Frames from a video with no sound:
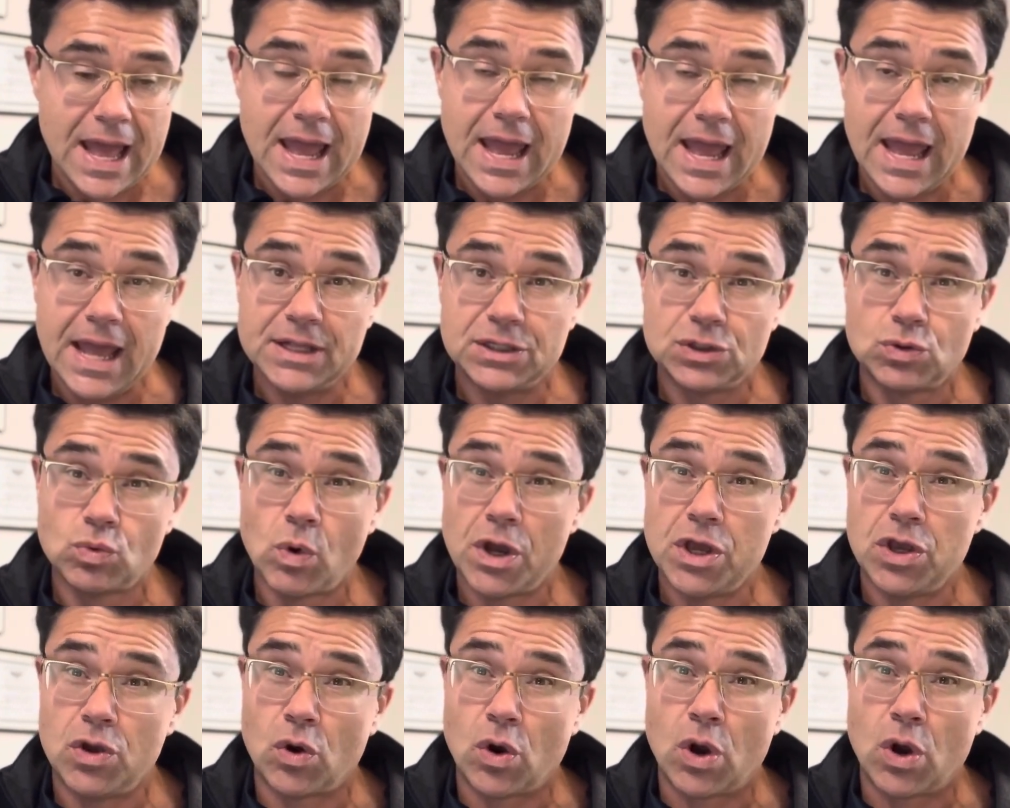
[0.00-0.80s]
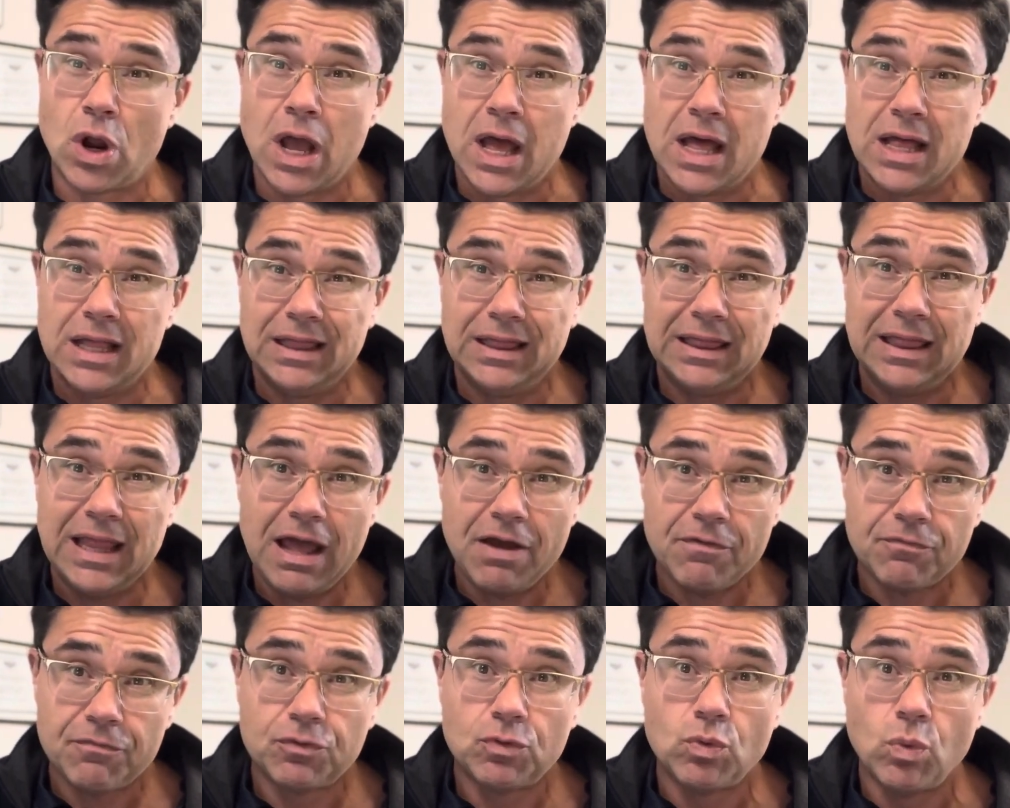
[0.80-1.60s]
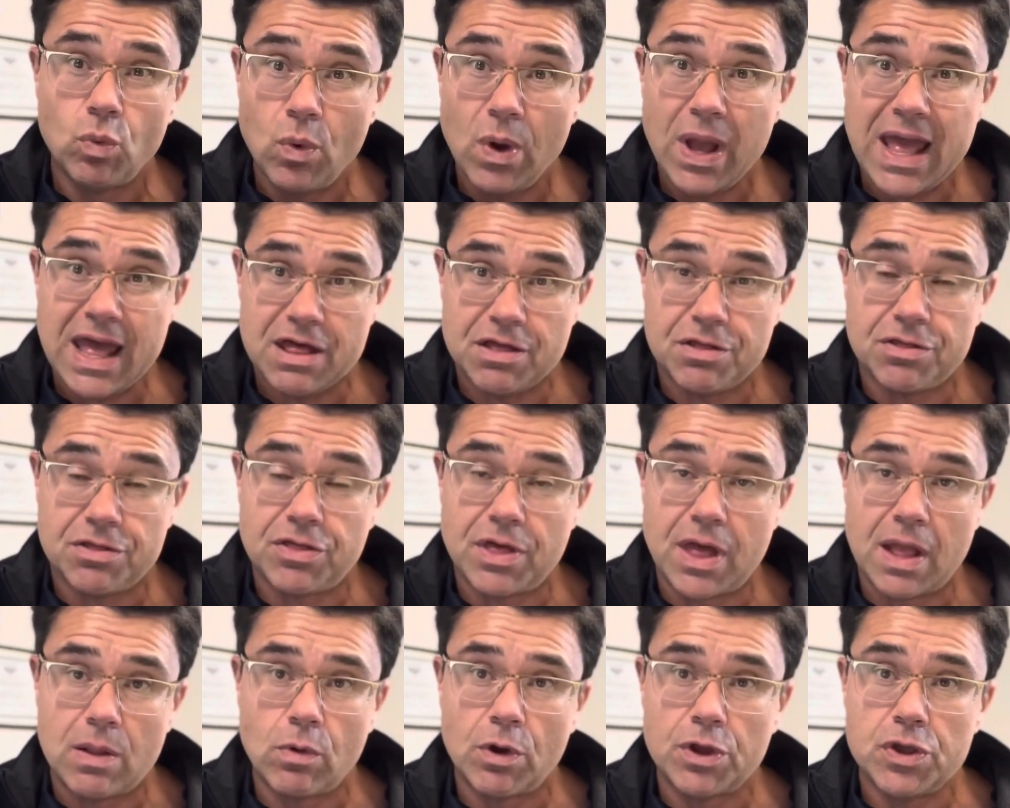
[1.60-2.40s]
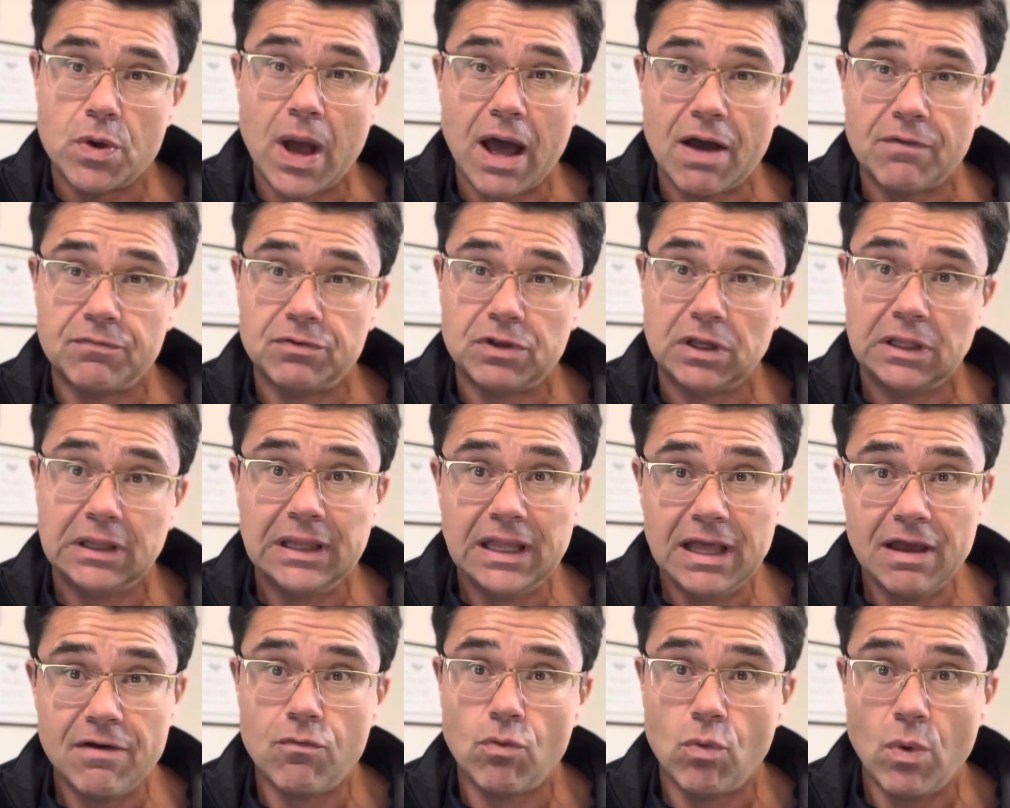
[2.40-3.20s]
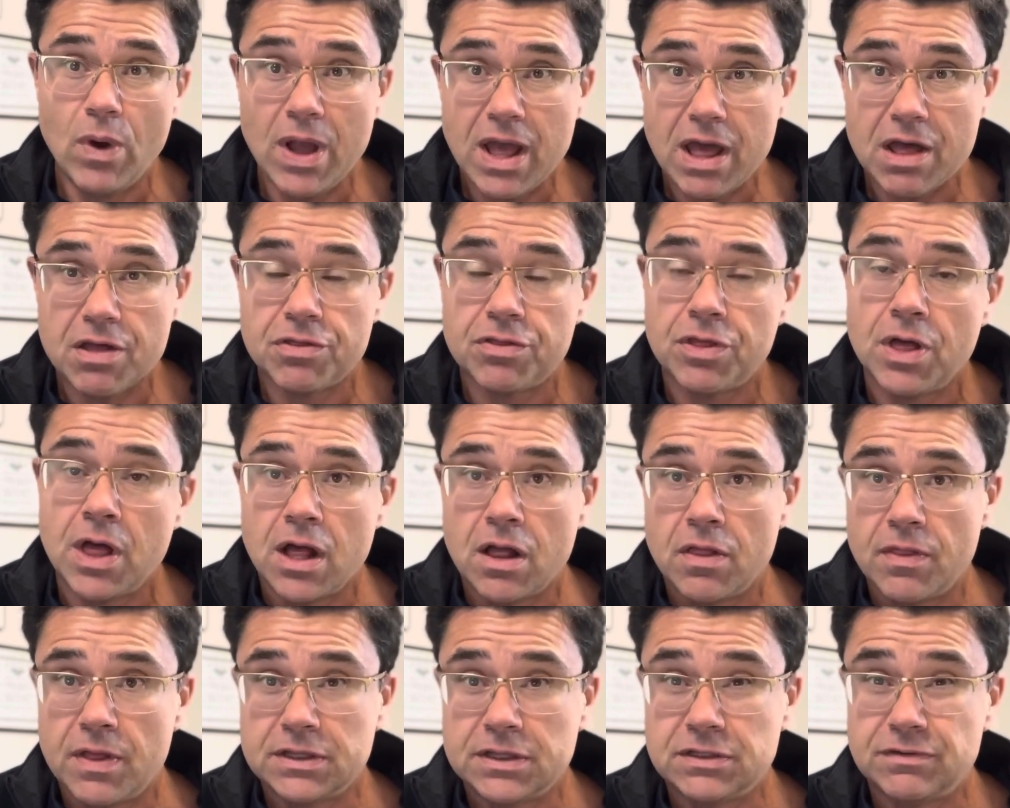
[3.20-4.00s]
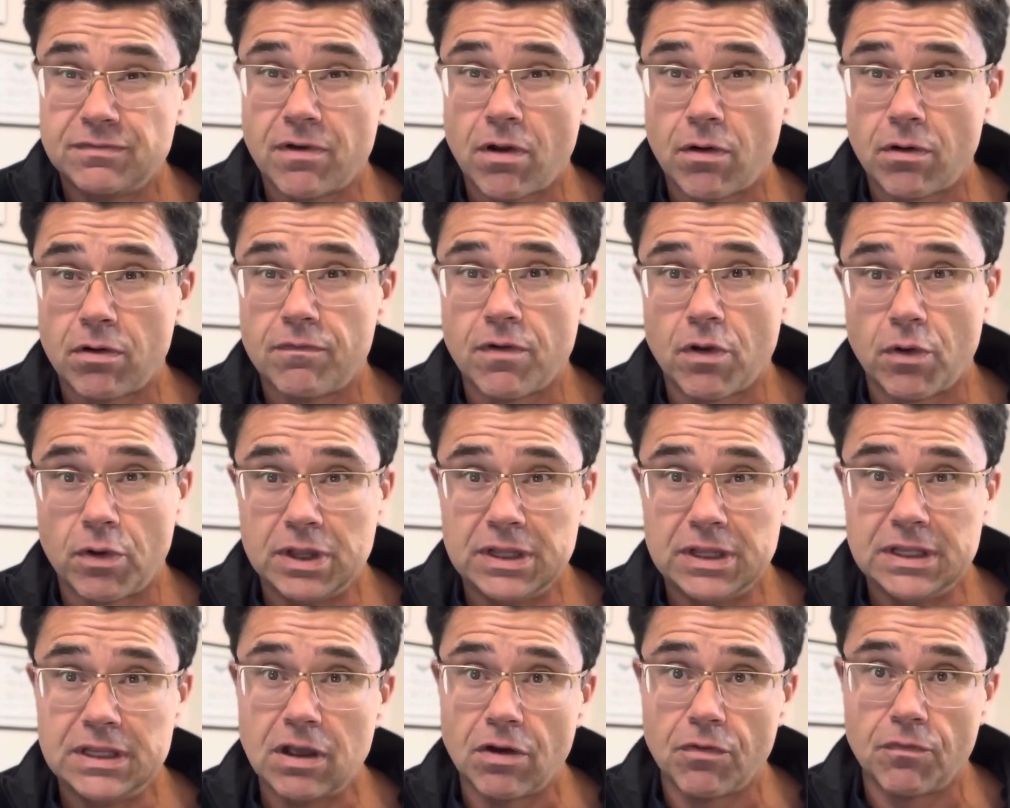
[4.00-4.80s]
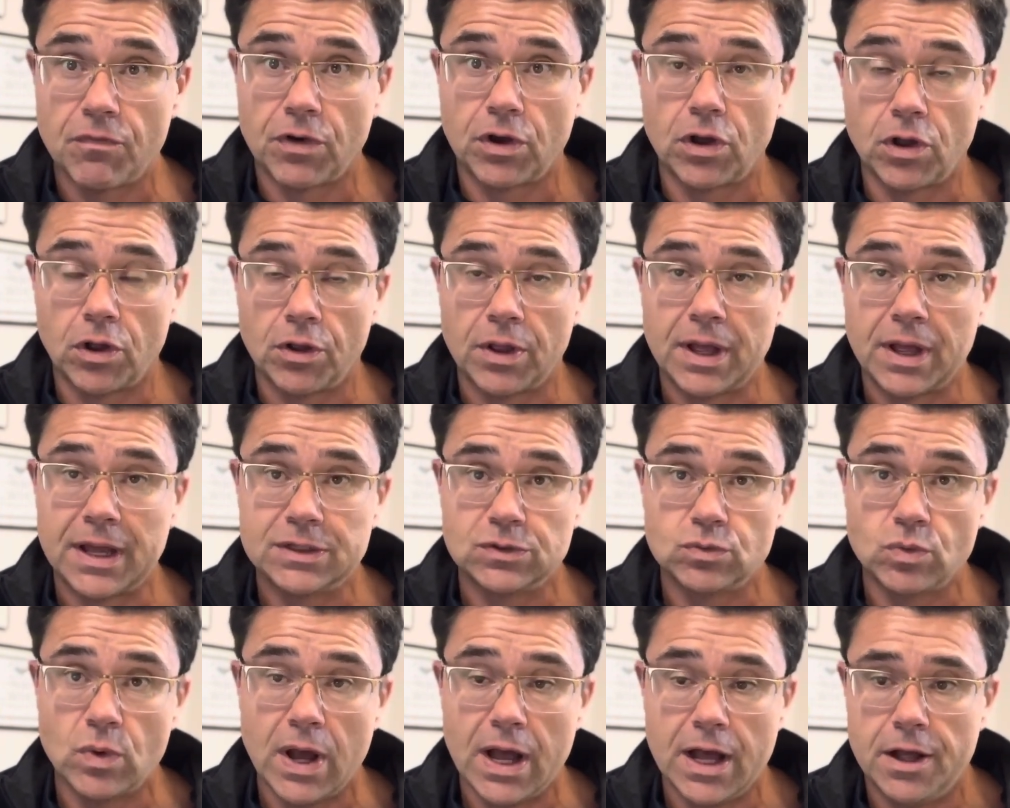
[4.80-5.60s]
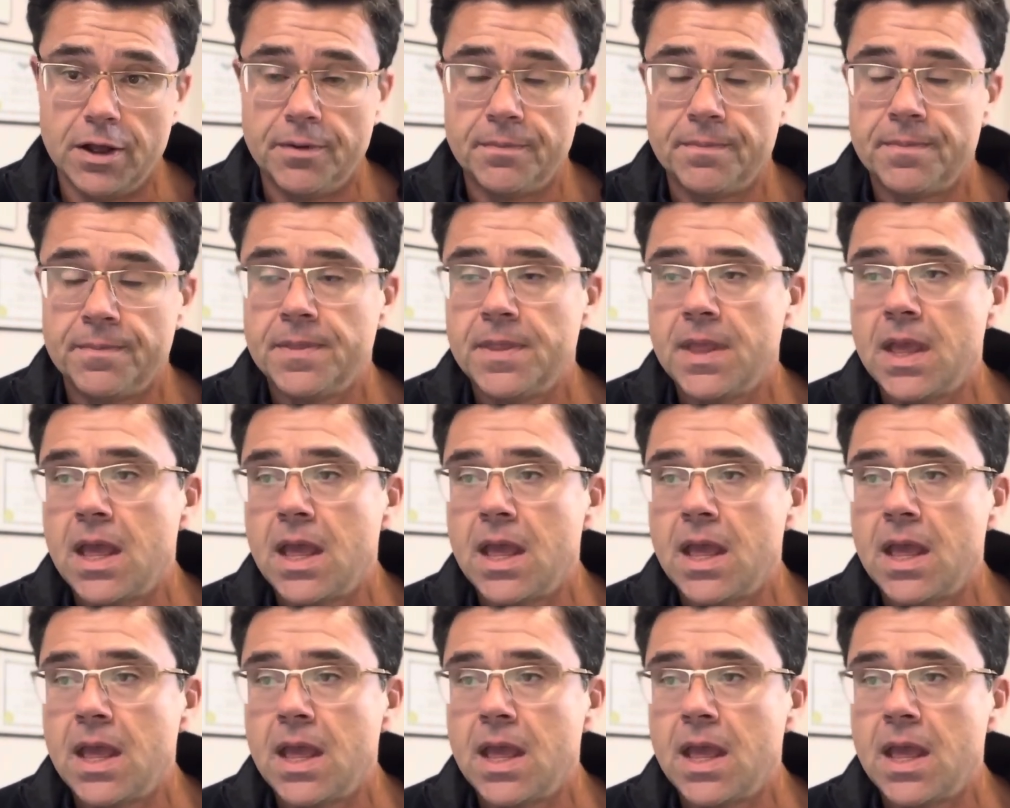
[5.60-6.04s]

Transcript: it's what you're left with and what you have to live with that's very, very difficult as well.